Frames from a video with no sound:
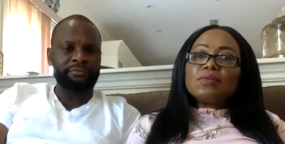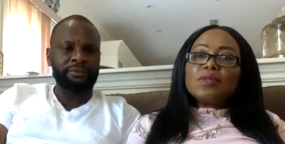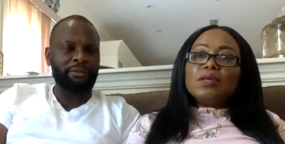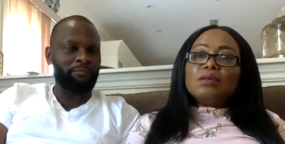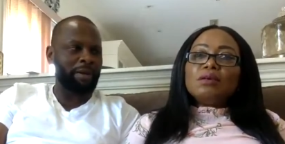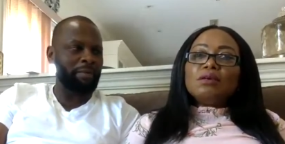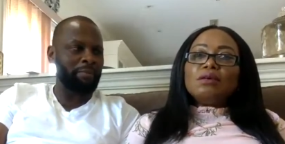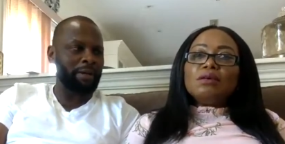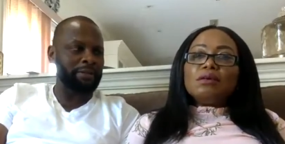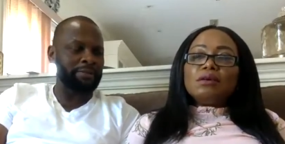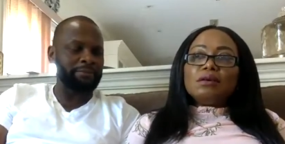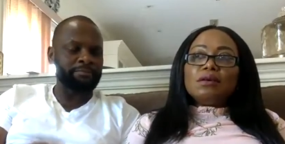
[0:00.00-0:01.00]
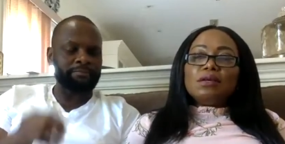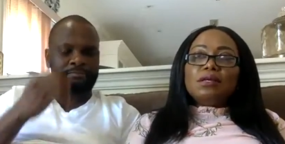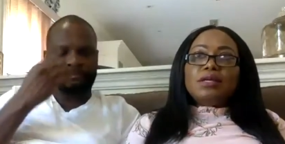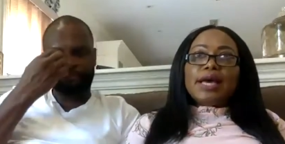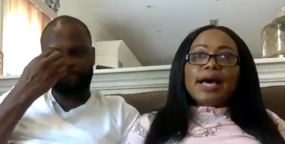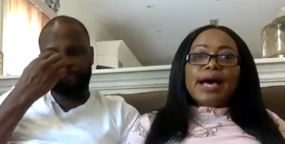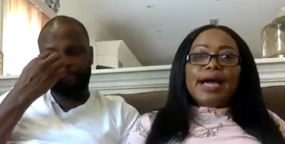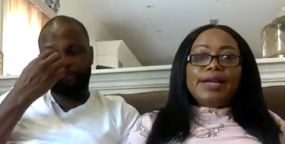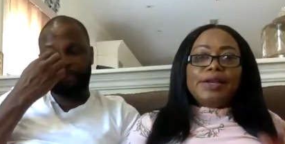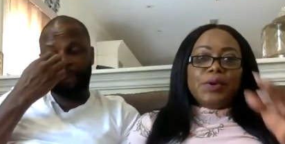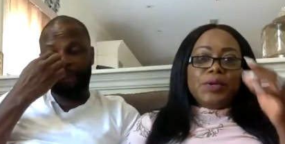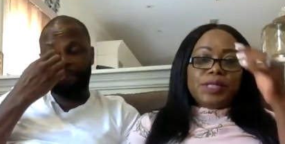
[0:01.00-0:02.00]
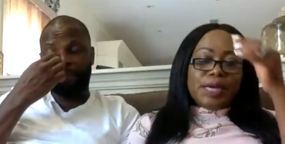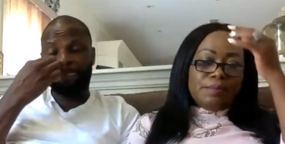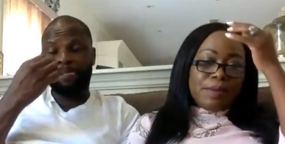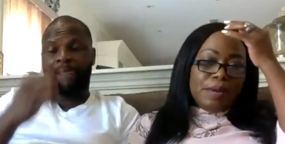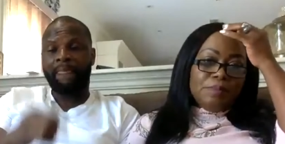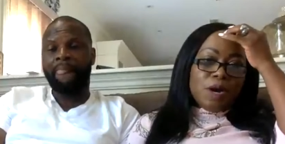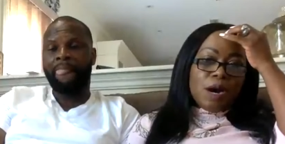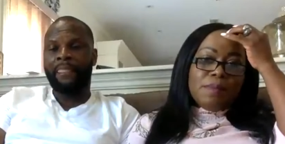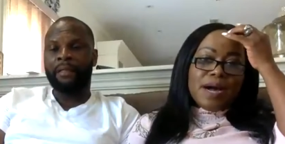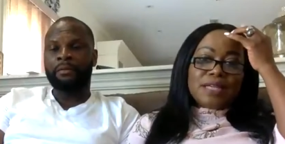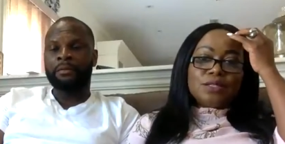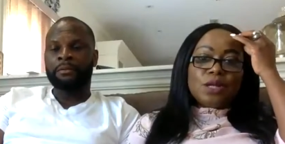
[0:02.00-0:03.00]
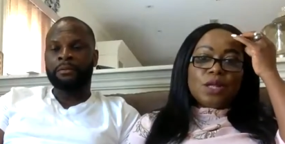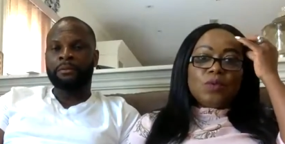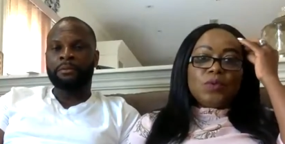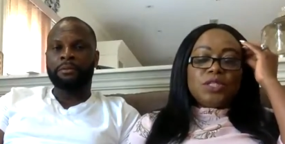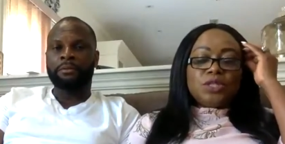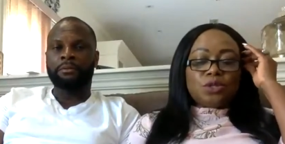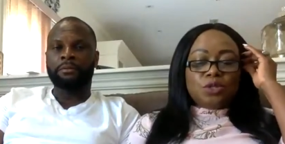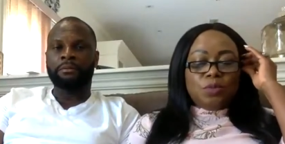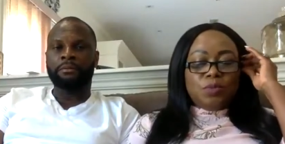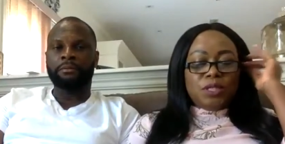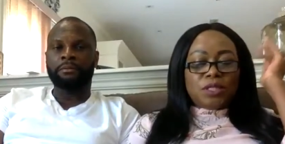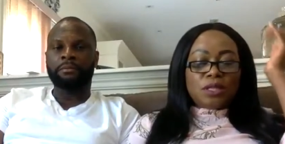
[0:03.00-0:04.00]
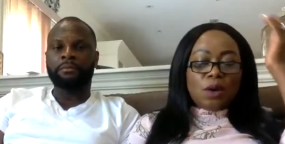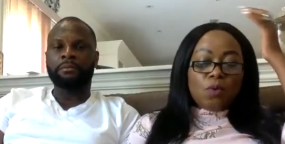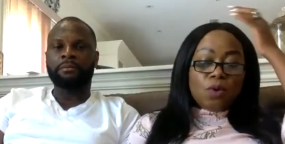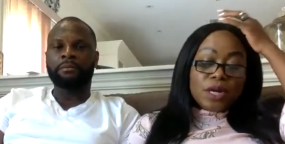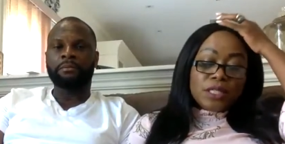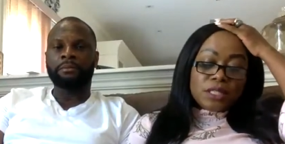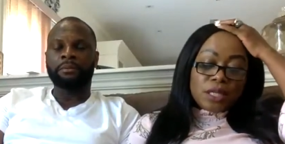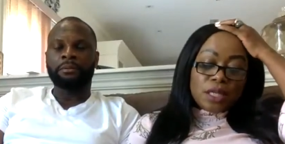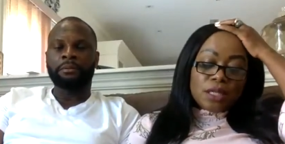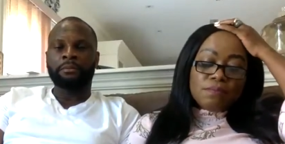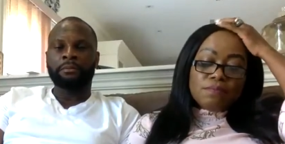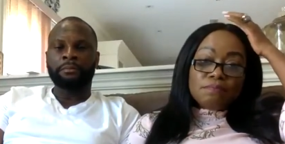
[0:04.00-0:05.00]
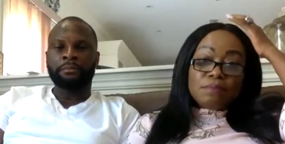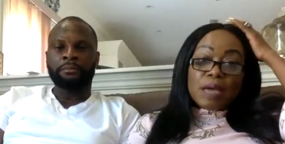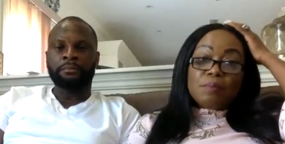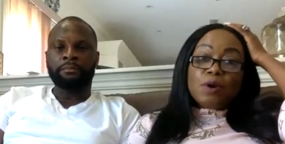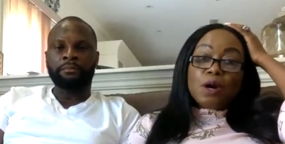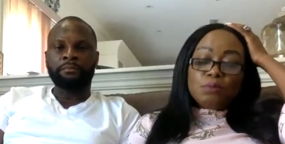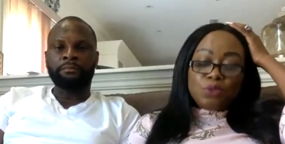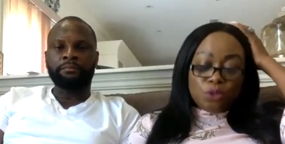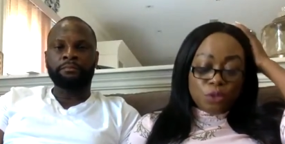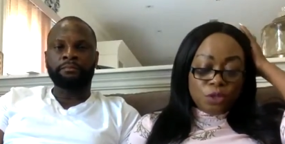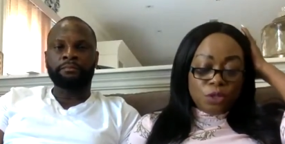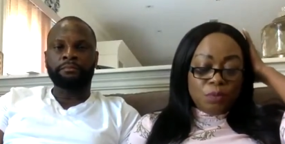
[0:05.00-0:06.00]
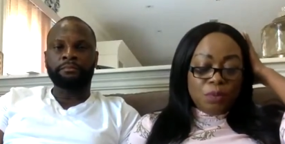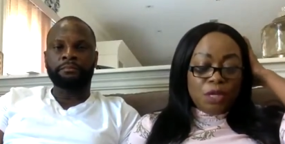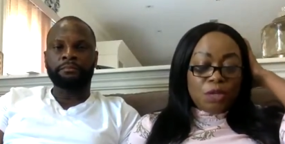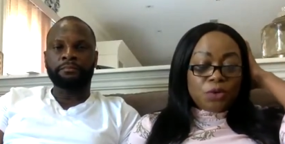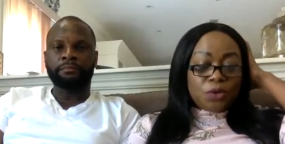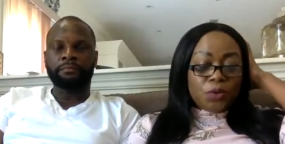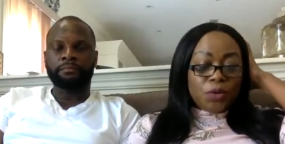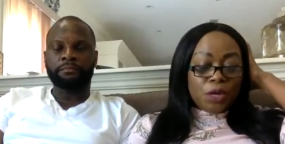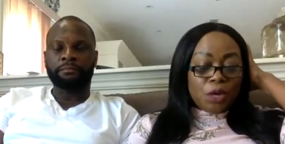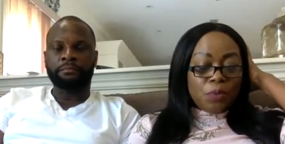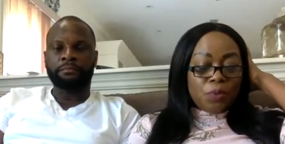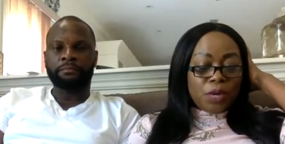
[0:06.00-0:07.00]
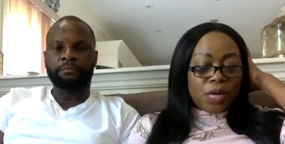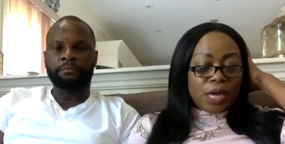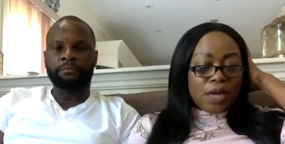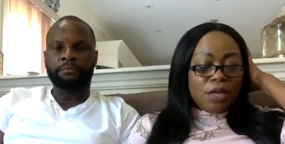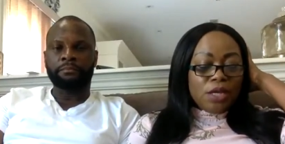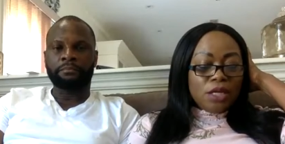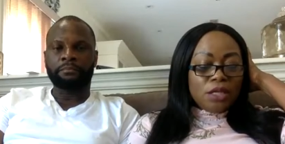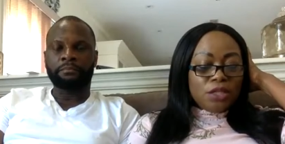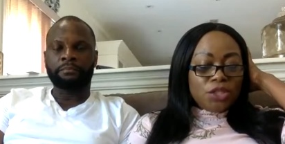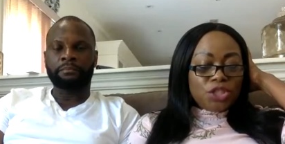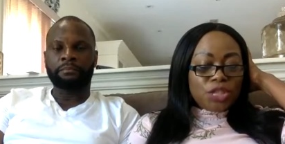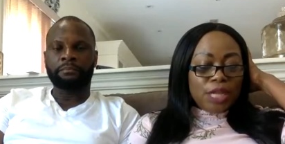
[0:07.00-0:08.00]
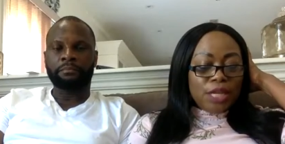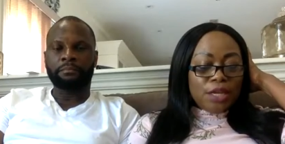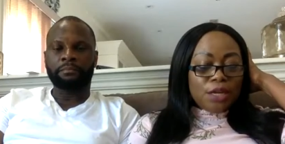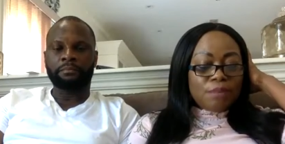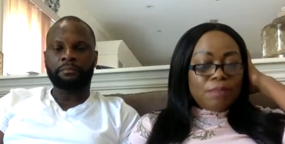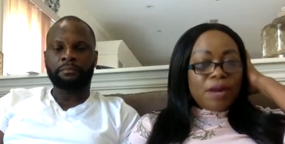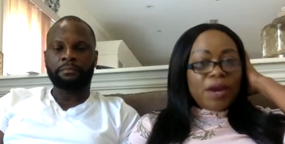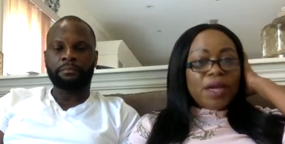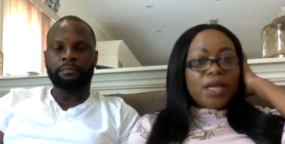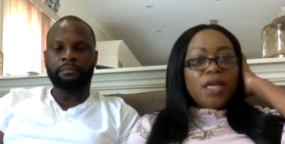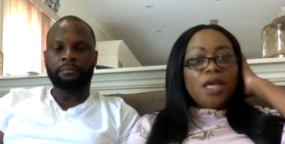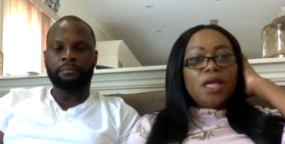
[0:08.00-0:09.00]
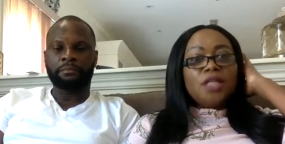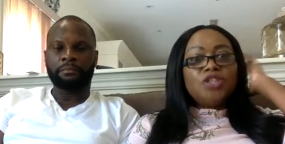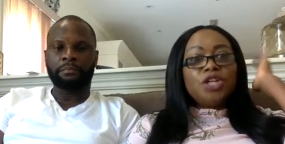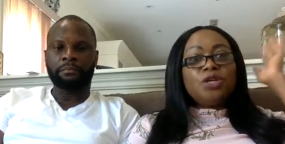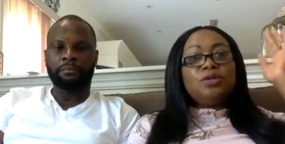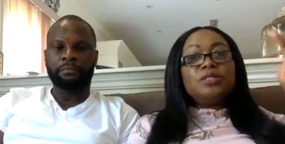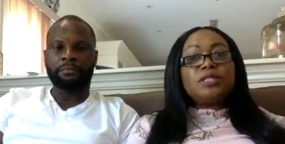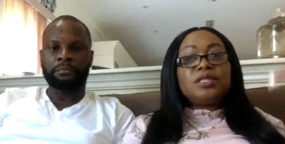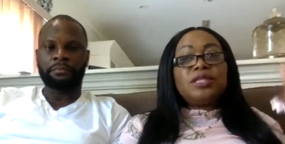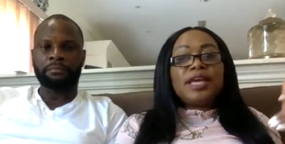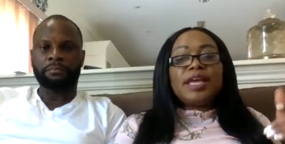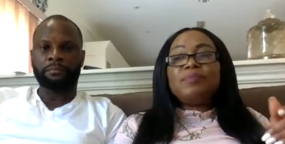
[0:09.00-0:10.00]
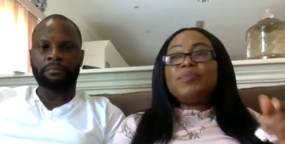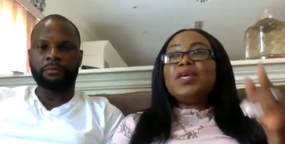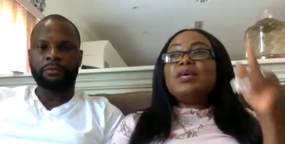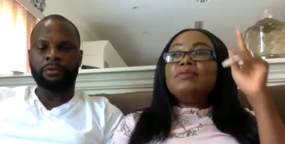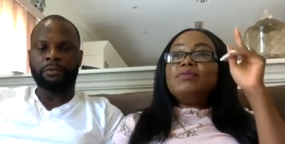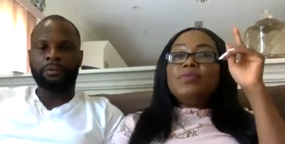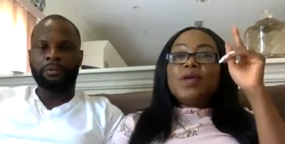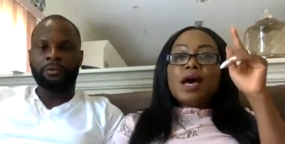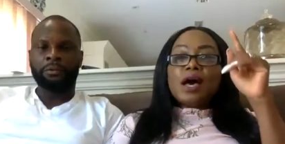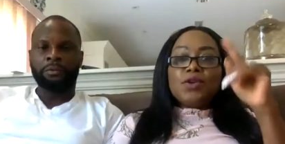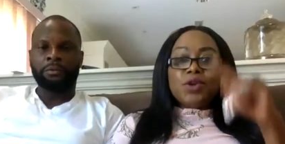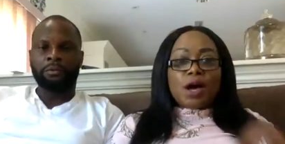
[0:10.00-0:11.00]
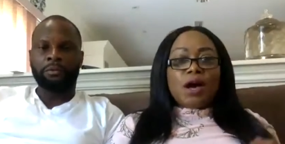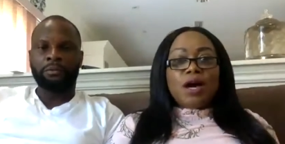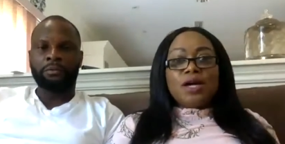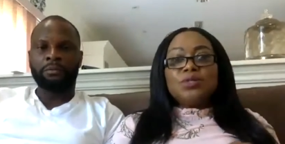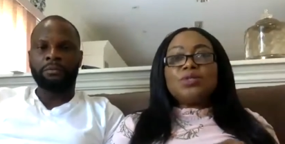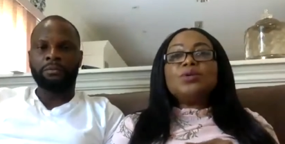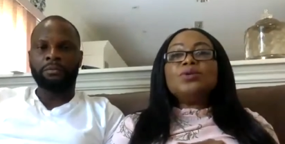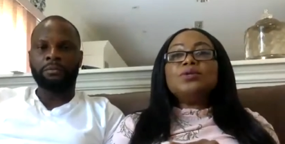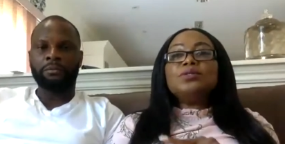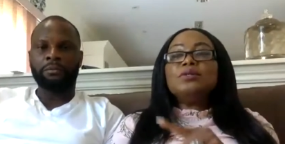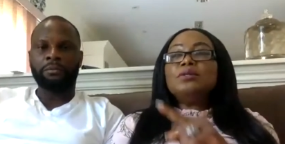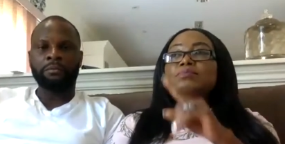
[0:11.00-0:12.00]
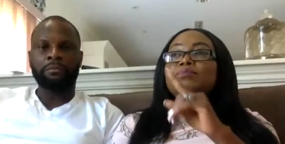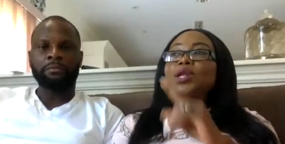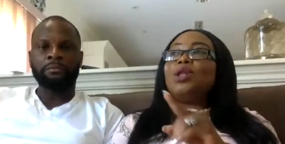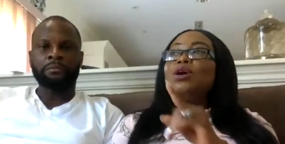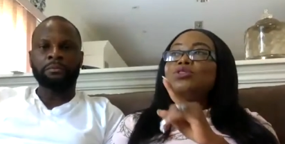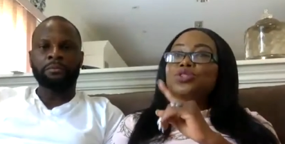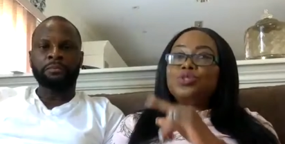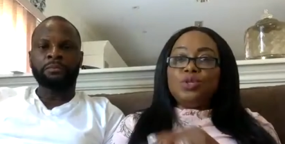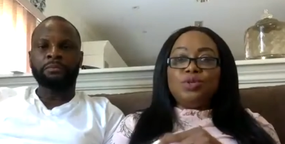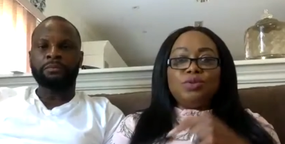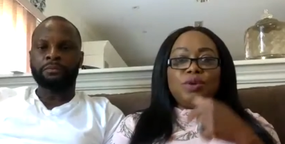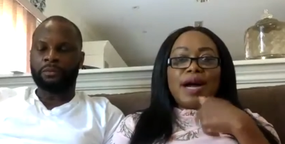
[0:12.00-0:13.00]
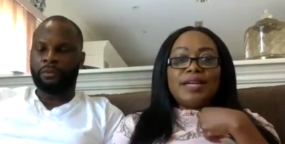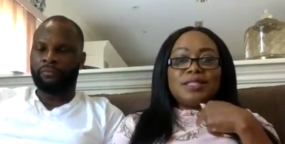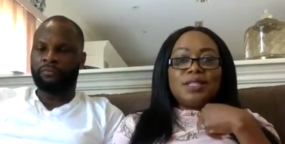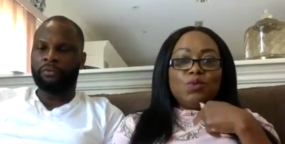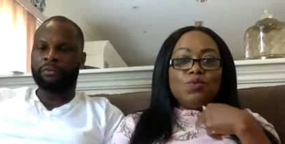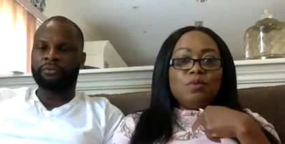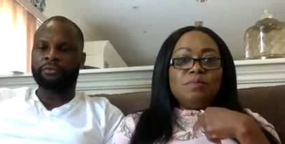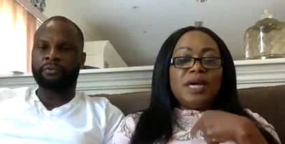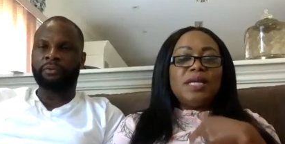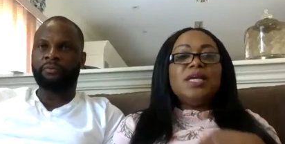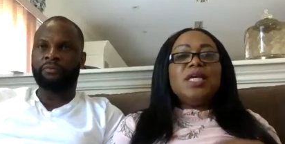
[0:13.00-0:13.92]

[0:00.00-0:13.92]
Speaker 1: in my mind.
Speaker 2: Yeah, I know that my mom has always told me. So one thing my mom told me growing up when I initially got married, he, she goes, the, your household belongs to you as a woman.